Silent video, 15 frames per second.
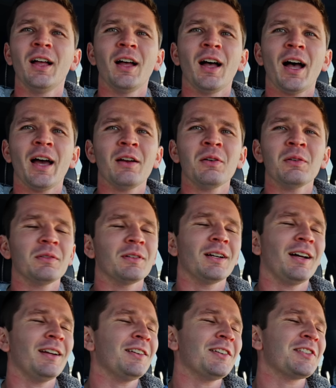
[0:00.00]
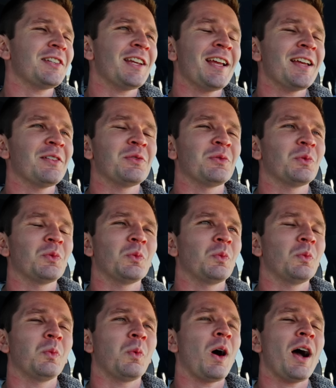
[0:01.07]
I don't understand
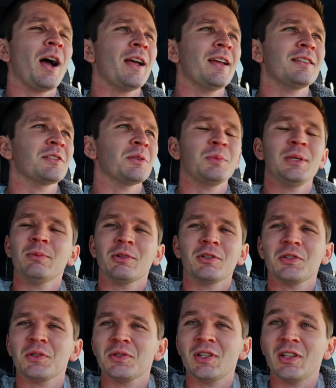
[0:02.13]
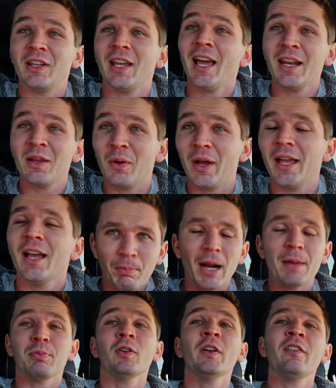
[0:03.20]
why some people are so silly. Anyway, but I
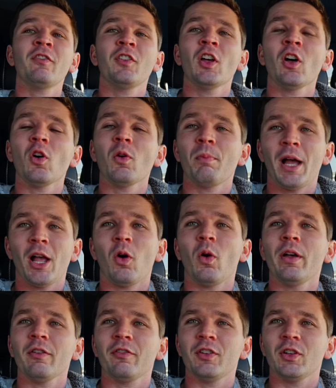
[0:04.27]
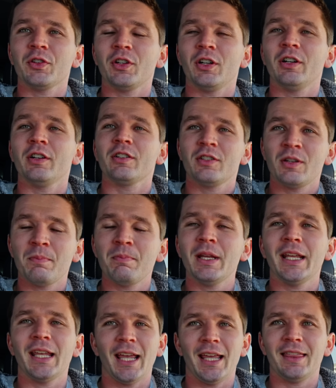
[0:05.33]
pre-fill my oil filter to
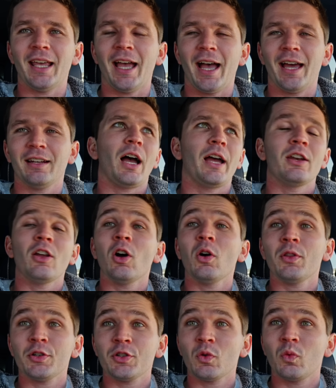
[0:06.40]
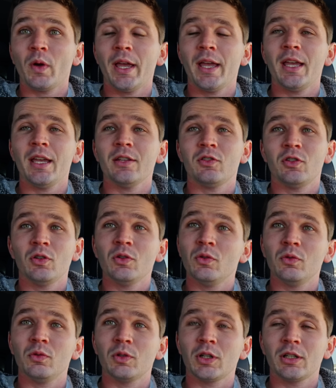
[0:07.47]
mitigate that. I know there's a way
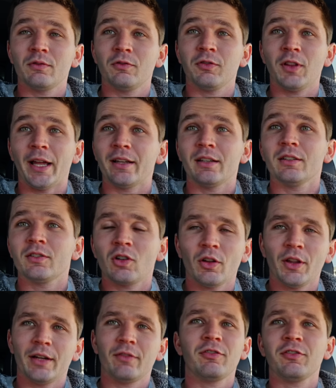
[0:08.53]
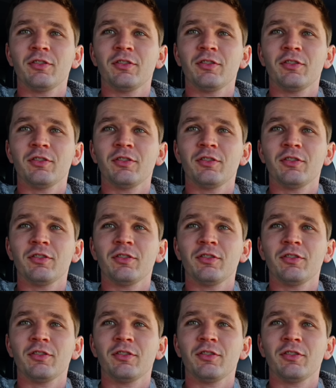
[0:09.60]
to, like, it's called like